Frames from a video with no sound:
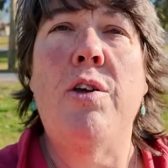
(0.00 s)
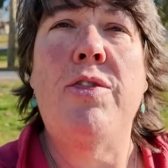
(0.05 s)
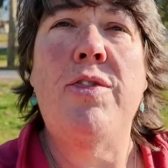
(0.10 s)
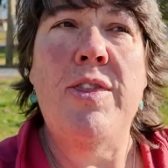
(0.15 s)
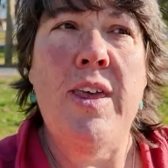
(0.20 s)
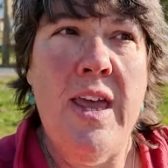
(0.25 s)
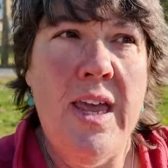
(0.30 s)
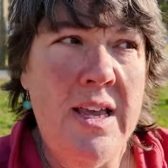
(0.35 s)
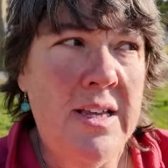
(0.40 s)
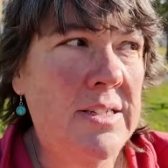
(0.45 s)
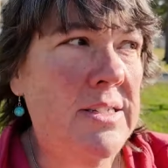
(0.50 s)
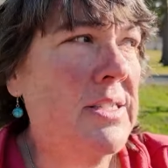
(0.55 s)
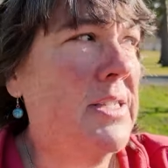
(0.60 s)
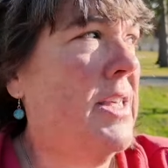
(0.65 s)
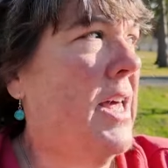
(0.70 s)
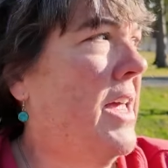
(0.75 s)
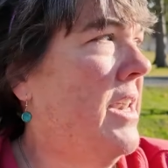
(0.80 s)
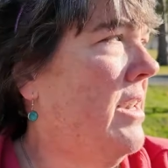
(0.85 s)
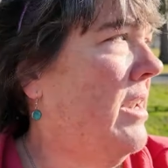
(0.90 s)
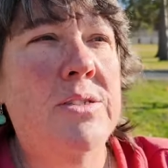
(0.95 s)
are things
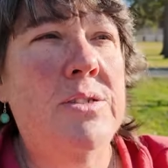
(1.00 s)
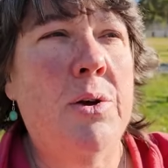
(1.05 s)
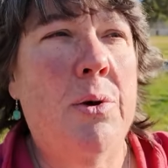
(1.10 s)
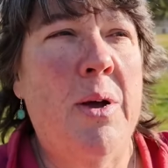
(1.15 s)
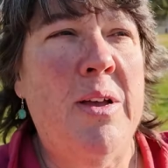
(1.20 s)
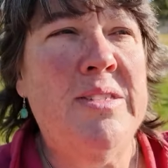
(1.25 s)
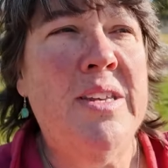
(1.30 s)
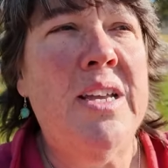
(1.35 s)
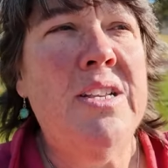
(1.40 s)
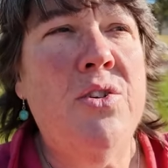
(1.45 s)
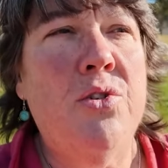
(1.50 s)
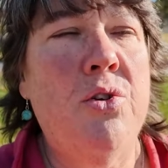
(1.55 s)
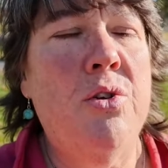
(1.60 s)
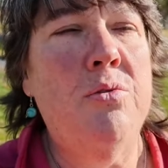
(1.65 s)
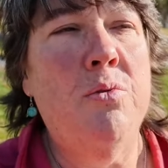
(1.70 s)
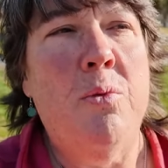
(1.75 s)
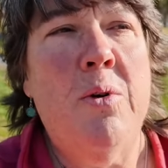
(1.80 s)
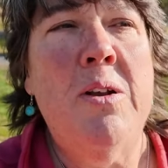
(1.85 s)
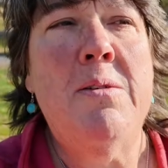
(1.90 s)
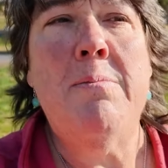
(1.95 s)
that, so as I
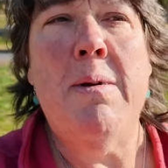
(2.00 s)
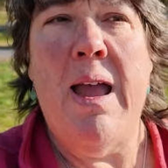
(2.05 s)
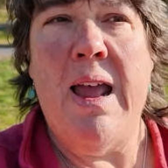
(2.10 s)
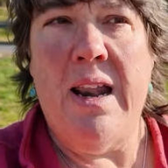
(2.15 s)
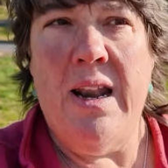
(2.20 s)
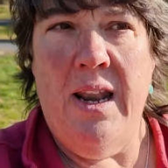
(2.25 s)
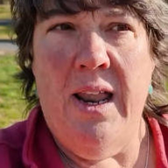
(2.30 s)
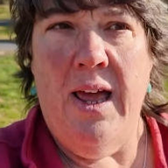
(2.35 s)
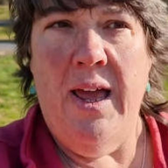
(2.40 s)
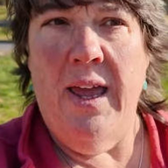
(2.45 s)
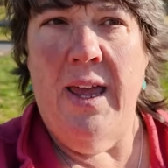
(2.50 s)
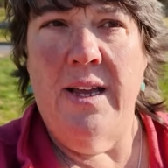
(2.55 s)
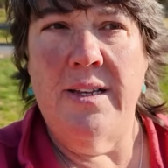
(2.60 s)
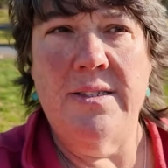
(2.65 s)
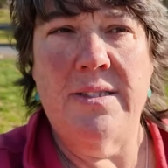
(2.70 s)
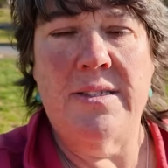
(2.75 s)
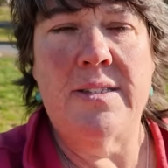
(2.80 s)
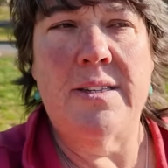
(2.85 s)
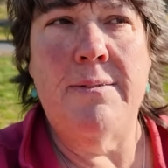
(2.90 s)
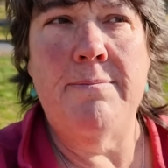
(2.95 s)
told one of my
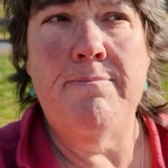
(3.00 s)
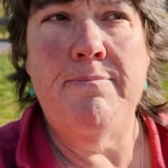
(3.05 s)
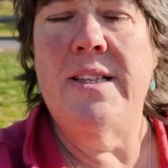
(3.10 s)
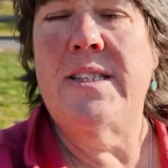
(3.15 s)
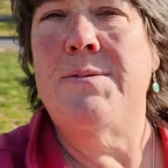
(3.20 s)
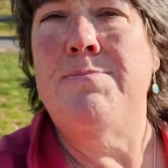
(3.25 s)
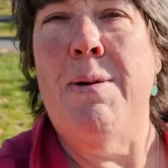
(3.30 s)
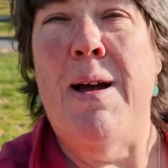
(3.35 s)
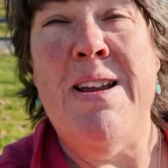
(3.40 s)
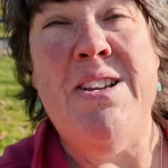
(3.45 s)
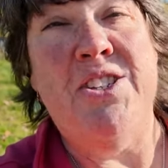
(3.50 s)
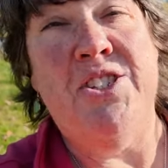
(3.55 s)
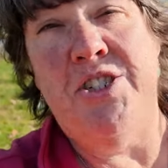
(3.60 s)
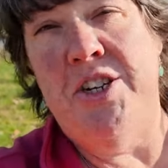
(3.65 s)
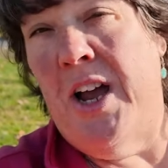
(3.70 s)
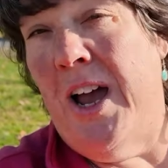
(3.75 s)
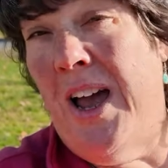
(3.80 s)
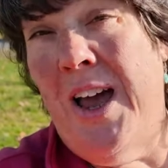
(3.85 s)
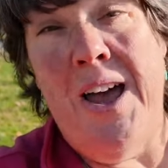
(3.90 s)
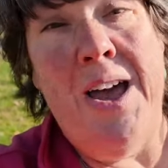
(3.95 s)
clients, it's my
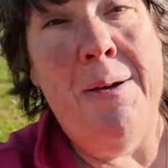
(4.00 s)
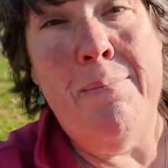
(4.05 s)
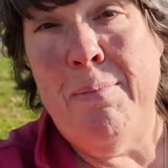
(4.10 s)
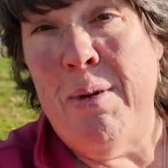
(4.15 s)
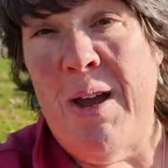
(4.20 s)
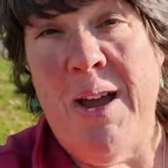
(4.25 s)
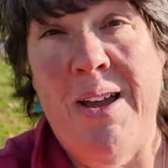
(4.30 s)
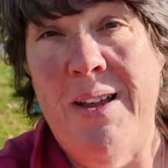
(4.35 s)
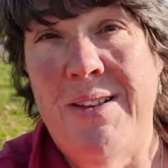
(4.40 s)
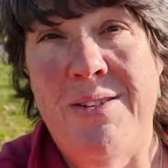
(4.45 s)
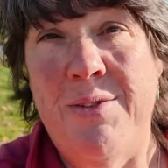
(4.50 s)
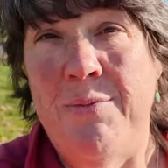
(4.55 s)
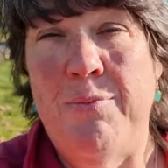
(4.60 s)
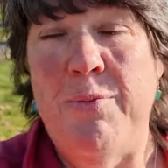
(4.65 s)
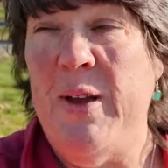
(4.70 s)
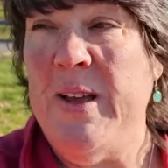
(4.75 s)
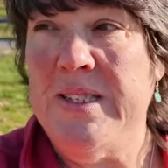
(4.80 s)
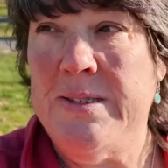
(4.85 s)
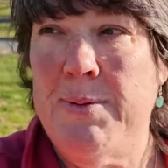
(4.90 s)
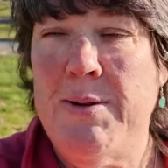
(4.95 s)
job,
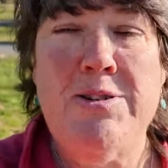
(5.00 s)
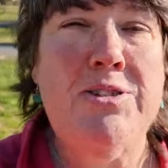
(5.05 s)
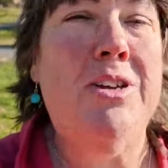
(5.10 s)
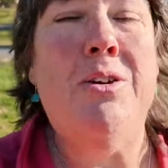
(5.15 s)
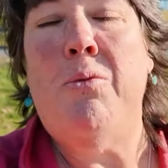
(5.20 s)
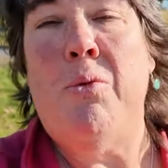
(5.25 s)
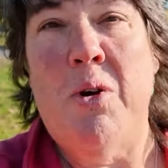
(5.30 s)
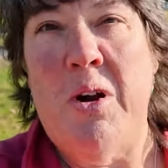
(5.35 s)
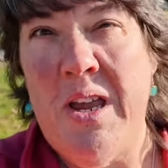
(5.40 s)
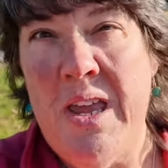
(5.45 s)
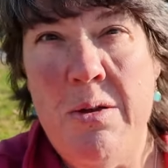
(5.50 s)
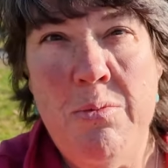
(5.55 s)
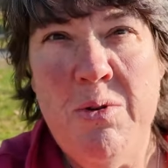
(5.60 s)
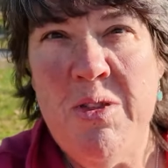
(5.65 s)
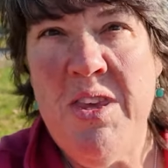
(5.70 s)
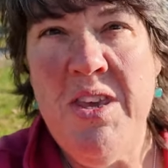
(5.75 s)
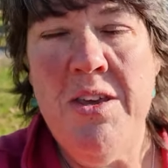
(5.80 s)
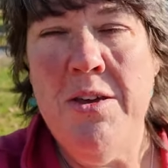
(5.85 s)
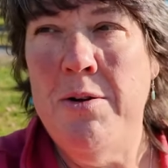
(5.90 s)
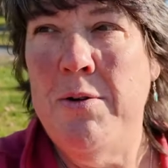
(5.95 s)
especially working
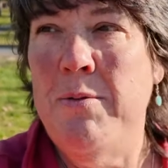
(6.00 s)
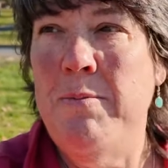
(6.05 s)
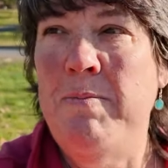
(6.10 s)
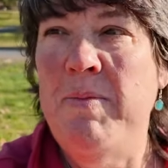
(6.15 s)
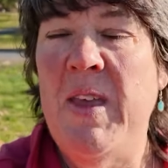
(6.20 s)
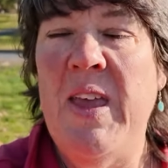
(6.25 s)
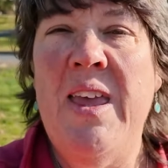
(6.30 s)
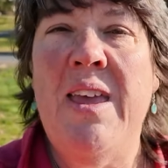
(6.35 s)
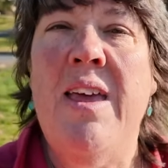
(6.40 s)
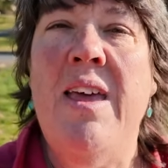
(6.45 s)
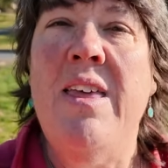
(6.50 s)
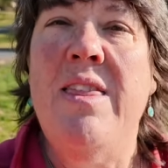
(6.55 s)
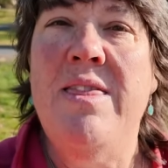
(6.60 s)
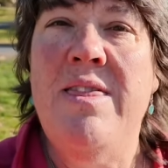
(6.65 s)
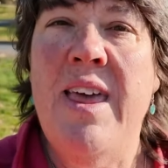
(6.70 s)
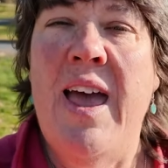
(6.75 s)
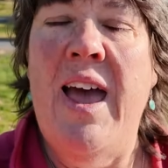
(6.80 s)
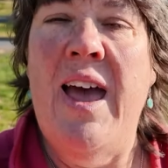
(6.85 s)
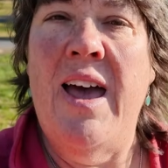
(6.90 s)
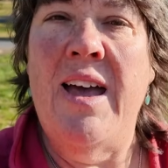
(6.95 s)
with you,
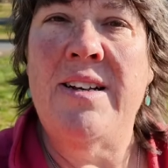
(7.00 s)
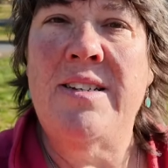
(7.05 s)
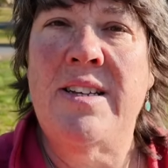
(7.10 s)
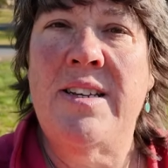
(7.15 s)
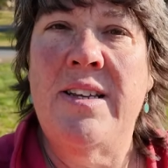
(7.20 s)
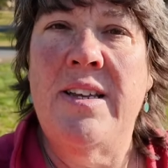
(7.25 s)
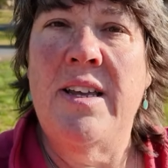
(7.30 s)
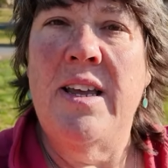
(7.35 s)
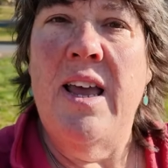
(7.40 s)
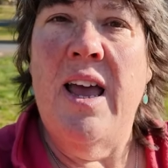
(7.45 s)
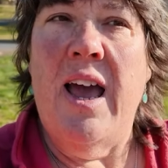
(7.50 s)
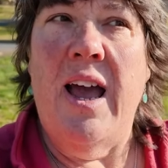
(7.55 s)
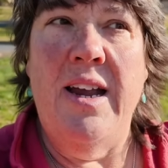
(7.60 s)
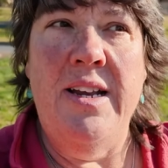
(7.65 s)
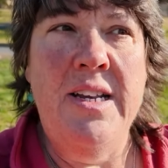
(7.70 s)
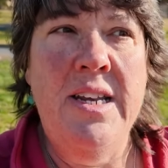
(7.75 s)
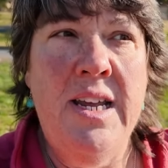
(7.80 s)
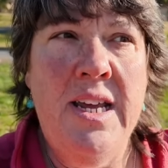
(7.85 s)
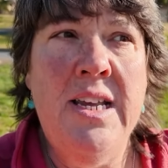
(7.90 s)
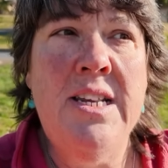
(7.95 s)
that I
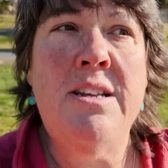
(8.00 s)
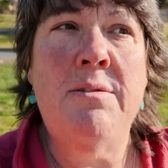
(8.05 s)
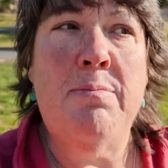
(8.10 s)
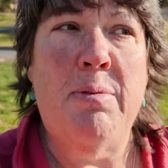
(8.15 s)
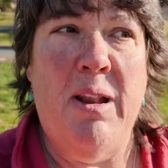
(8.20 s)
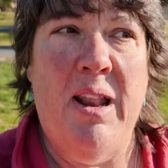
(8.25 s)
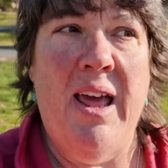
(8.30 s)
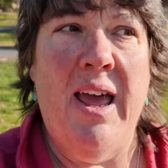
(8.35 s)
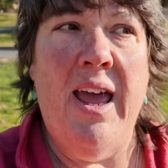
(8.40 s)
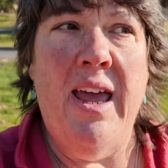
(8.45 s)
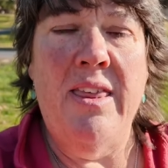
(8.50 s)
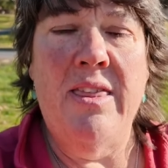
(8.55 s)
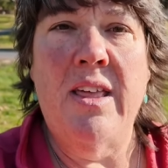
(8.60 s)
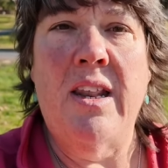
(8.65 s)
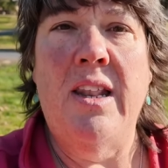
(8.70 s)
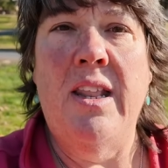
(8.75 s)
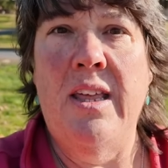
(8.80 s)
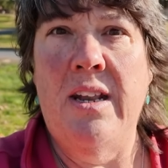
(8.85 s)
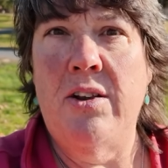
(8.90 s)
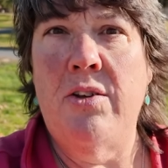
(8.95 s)
need to play
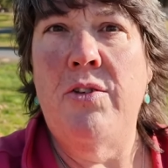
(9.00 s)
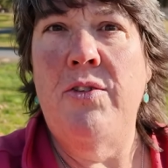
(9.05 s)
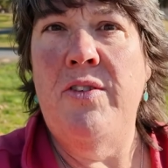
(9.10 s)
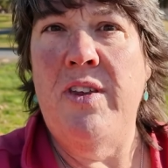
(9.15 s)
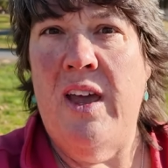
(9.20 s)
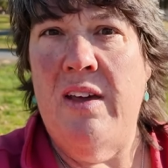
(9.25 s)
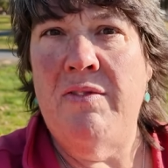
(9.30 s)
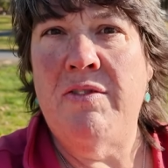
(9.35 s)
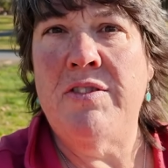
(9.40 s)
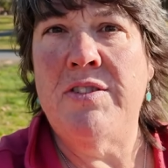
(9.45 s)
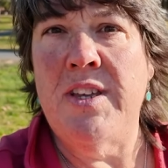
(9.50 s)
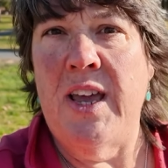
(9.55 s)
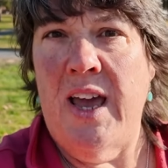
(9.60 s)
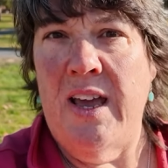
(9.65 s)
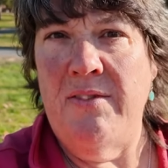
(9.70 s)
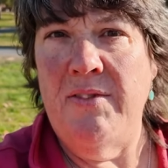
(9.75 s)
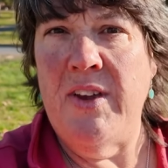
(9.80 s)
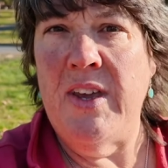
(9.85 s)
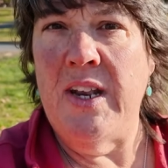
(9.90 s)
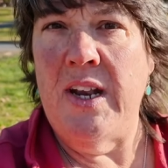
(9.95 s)
the little devil's
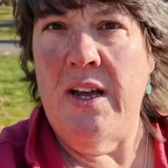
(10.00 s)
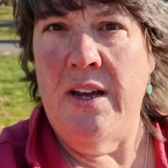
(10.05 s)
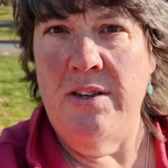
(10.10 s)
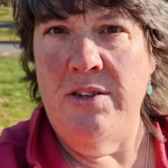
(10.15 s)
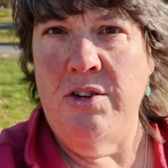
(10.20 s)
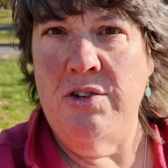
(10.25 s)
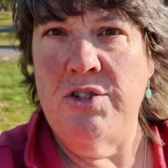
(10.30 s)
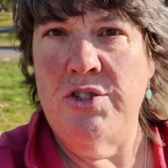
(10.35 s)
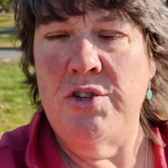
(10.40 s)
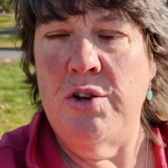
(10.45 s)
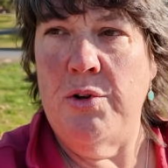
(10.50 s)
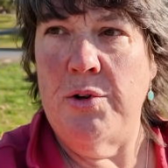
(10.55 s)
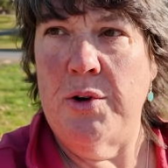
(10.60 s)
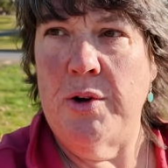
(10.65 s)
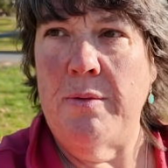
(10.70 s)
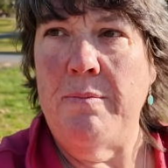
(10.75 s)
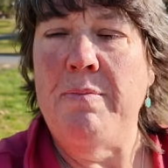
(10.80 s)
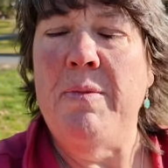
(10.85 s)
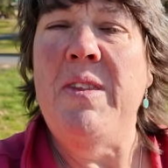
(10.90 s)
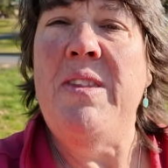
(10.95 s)
advocate on your
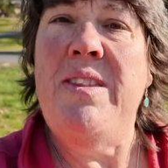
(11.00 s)
shoulder.